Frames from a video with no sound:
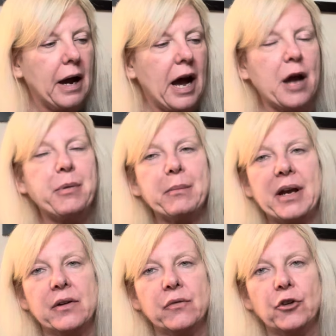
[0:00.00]
I bet my
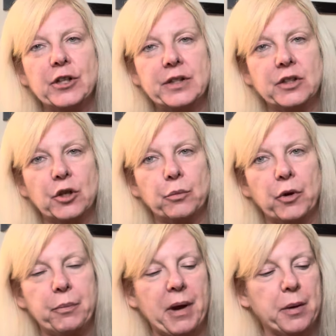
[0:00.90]
invoice is in
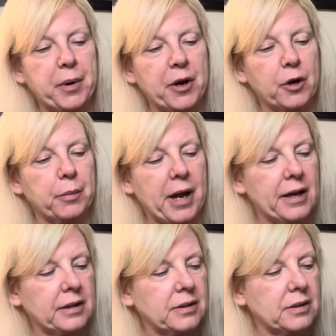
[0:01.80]
with my apparel
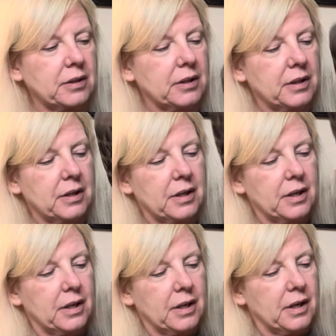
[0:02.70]
box.
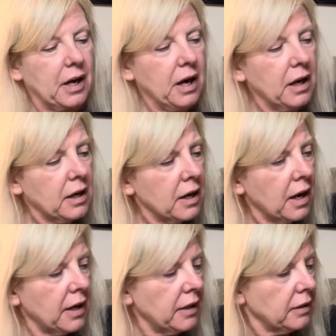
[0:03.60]
All
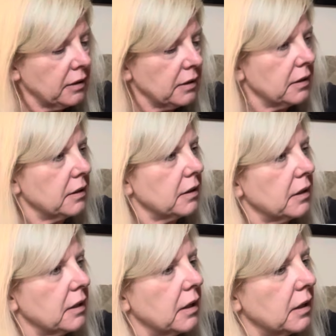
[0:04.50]
right.
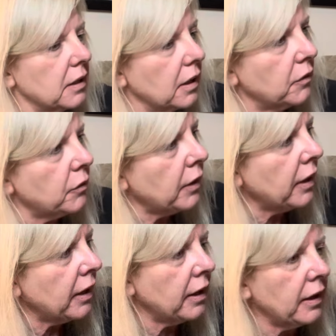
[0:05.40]

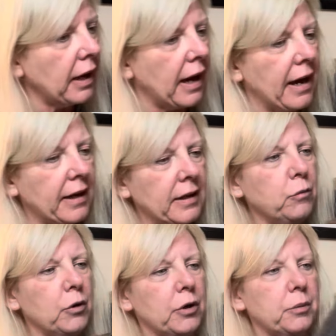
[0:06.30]
Okay, I can
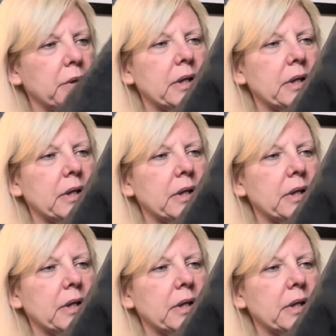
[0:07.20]
work with